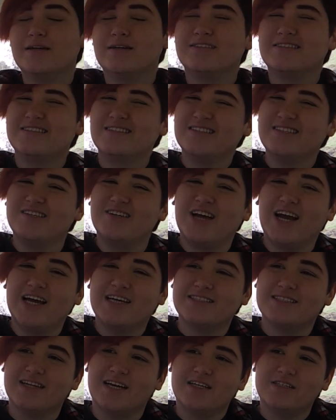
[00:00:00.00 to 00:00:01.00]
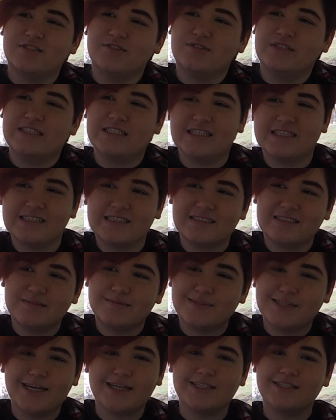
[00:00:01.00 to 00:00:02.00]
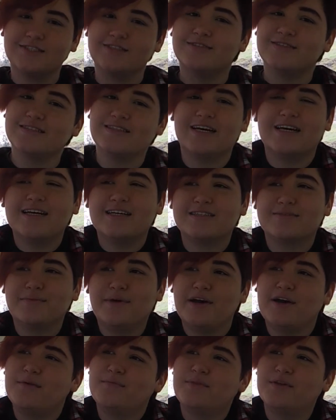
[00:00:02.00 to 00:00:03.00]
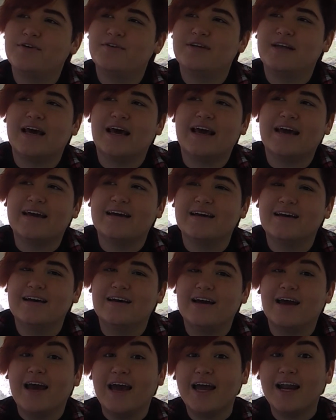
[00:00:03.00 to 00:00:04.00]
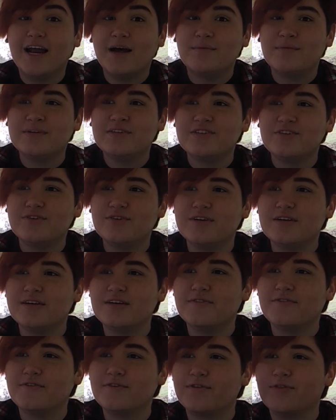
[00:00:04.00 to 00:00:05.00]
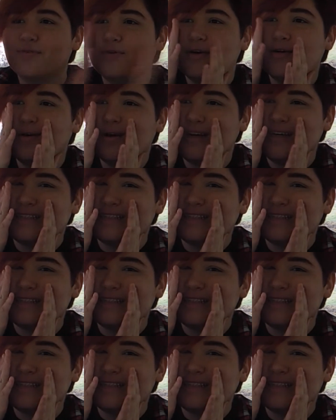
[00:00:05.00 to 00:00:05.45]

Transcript: And I'll see you guys next week, because it seems like Tuesday is my upload day. And I've been doing it for 3